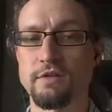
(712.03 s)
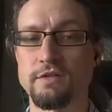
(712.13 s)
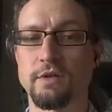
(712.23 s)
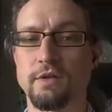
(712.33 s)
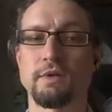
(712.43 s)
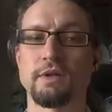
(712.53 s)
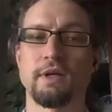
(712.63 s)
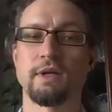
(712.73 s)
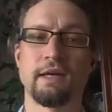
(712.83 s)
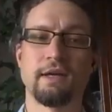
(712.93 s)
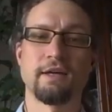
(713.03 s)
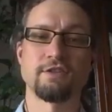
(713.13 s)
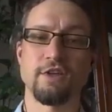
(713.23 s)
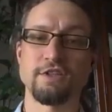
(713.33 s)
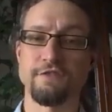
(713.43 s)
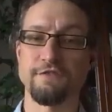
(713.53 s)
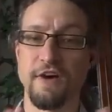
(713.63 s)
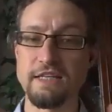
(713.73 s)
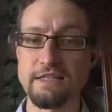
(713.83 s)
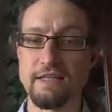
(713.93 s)
So lots of
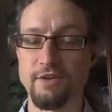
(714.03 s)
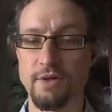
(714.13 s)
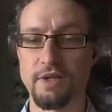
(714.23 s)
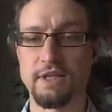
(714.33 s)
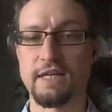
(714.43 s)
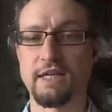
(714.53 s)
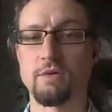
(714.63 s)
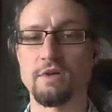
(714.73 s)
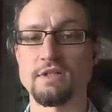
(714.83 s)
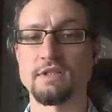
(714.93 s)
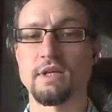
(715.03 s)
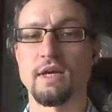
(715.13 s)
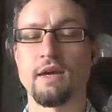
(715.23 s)
fun stuff going on in that course.